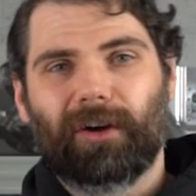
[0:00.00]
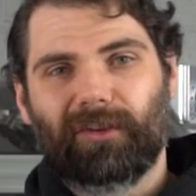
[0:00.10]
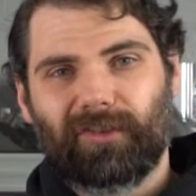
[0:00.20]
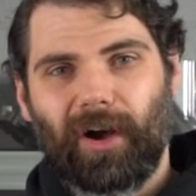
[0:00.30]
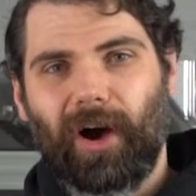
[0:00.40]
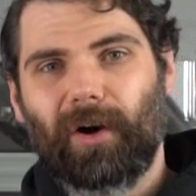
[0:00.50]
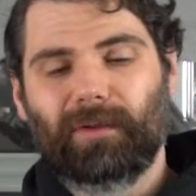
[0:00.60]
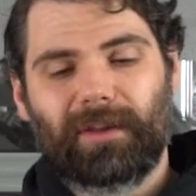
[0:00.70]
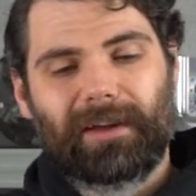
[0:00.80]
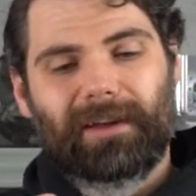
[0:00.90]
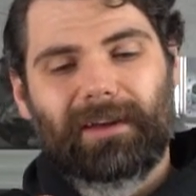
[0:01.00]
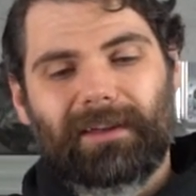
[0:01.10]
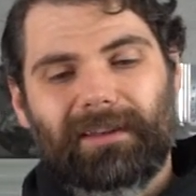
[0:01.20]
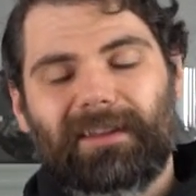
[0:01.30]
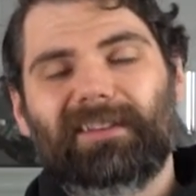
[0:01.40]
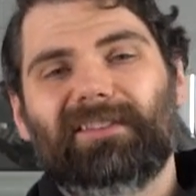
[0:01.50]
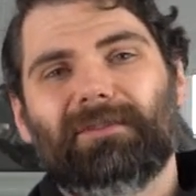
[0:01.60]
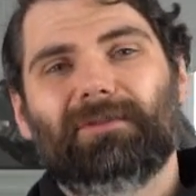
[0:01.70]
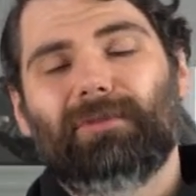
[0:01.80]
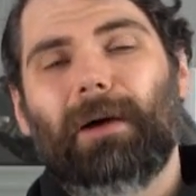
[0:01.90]
goes cold, this
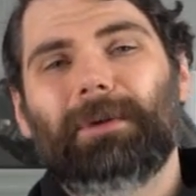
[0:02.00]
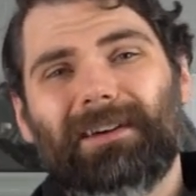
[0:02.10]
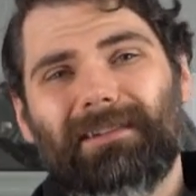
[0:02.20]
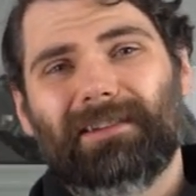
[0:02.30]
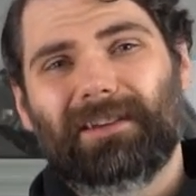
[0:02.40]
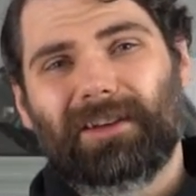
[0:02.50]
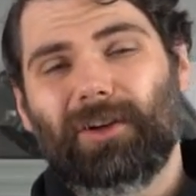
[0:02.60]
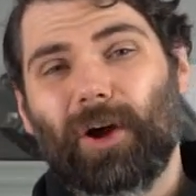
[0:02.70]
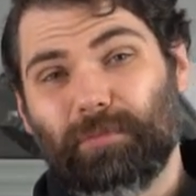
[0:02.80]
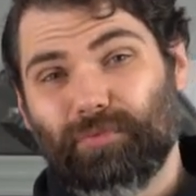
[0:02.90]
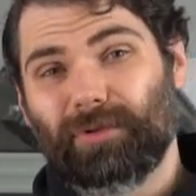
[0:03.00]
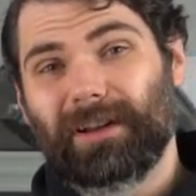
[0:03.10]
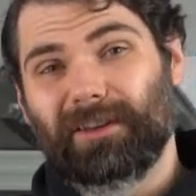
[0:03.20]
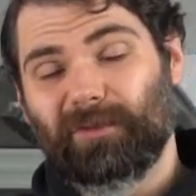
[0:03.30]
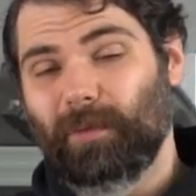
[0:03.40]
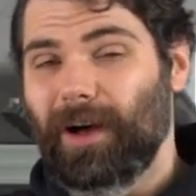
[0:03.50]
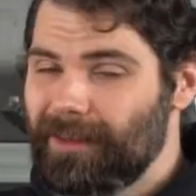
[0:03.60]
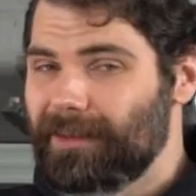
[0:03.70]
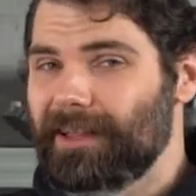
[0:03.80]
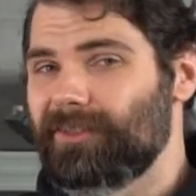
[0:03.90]
rubber can go brittle as
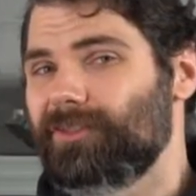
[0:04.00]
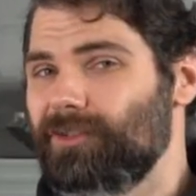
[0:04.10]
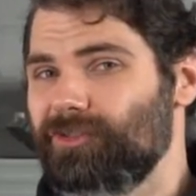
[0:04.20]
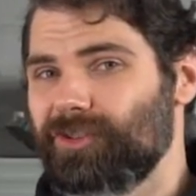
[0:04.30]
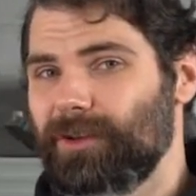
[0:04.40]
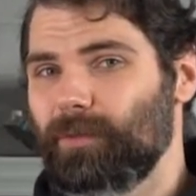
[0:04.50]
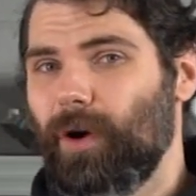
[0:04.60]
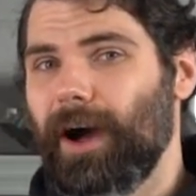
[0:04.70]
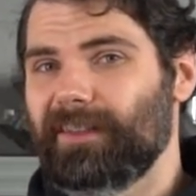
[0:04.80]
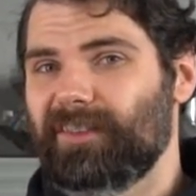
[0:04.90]
well, and that's usually why it